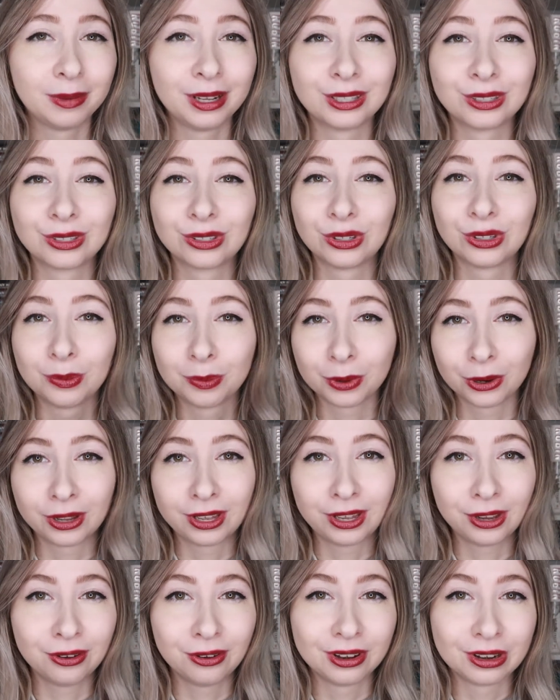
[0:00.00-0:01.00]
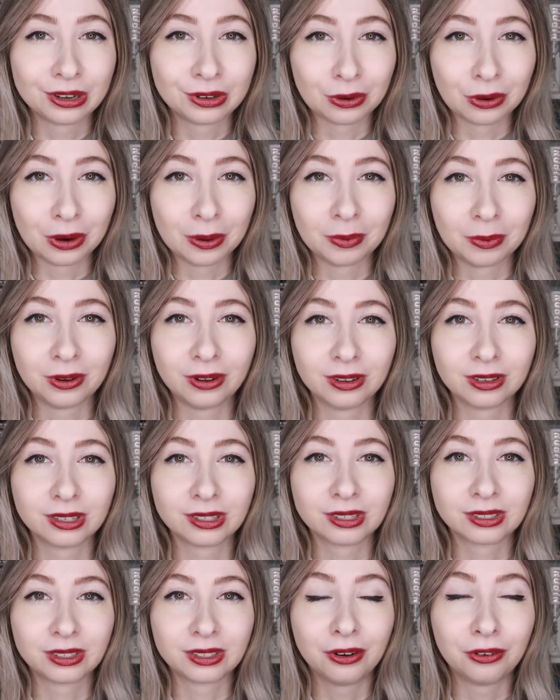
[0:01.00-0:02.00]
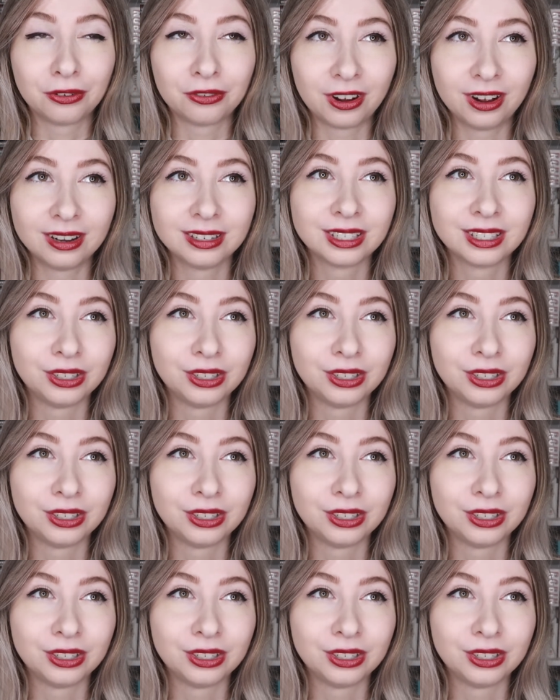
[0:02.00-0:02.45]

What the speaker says: It's super cute and adorable, so fun